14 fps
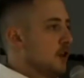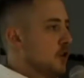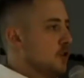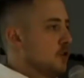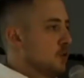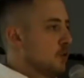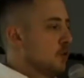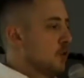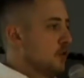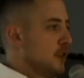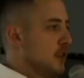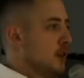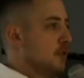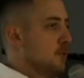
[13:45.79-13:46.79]
their usual
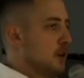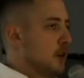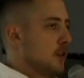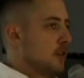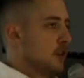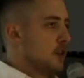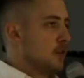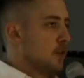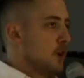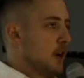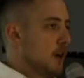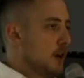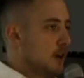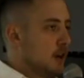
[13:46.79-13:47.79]
routine of putting things
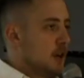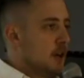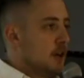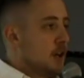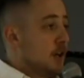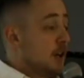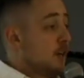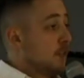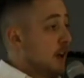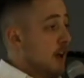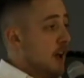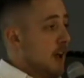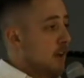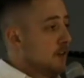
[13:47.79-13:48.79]
away. And if
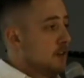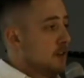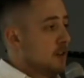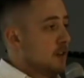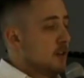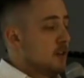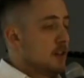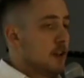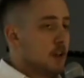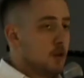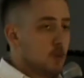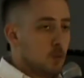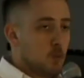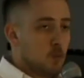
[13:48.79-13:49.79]
they haven't,
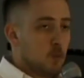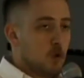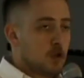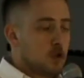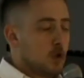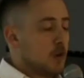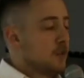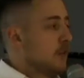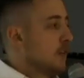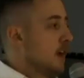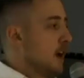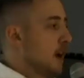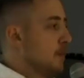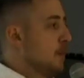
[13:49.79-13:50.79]
then what choice do
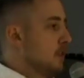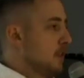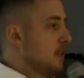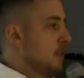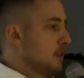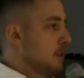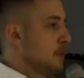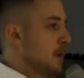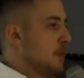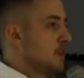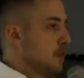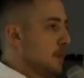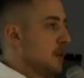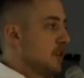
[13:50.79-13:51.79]
they have but to think that maybe
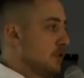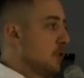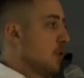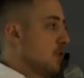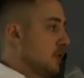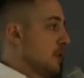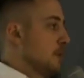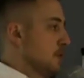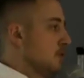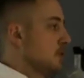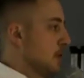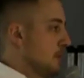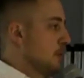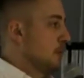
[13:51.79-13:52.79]
somebody stole something
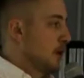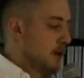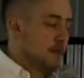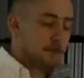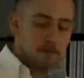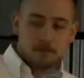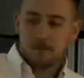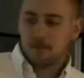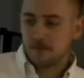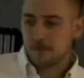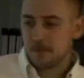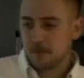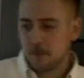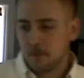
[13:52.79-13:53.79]
from them, right?
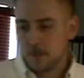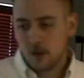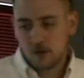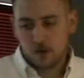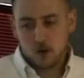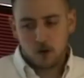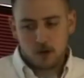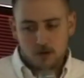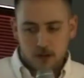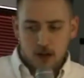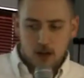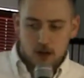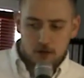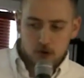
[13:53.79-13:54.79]
So if,
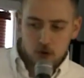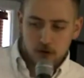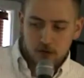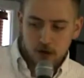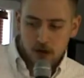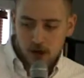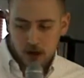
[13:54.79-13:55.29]
that, if you ever